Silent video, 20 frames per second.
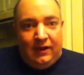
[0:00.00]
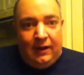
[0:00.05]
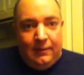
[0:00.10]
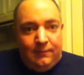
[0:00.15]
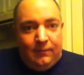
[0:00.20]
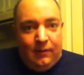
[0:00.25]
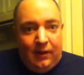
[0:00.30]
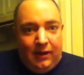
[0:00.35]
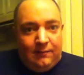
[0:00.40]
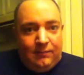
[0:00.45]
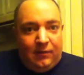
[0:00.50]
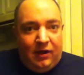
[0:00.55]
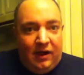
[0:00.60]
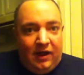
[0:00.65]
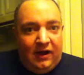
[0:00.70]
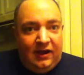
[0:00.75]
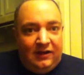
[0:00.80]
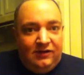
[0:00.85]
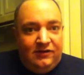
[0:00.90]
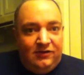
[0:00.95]
I
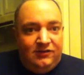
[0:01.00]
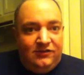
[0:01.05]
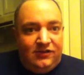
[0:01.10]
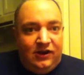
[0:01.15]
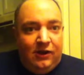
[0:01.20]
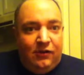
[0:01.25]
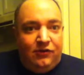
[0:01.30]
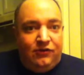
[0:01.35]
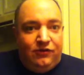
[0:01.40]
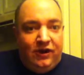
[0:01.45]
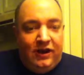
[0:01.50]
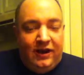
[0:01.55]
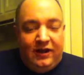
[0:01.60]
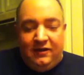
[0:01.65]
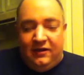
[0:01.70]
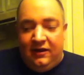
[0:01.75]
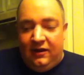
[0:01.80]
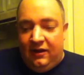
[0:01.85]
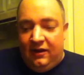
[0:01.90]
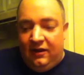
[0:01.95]
buy, sell, trade